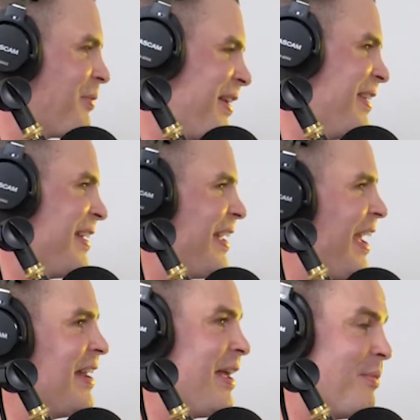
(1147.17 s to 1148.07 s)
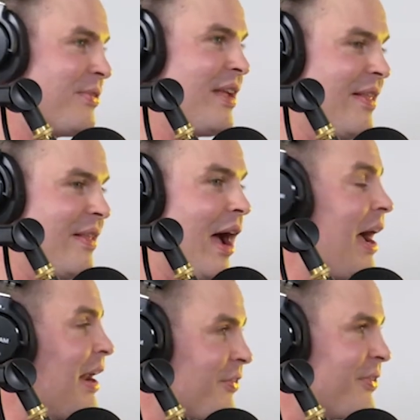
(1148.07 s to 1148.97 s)
So I did, and
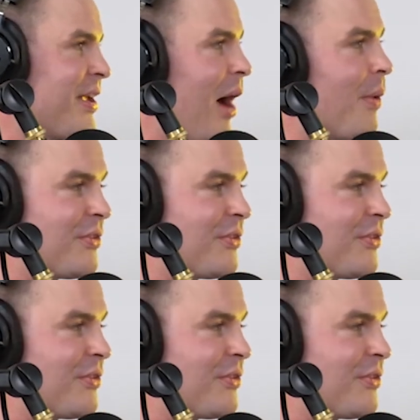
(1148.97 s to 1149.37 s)
I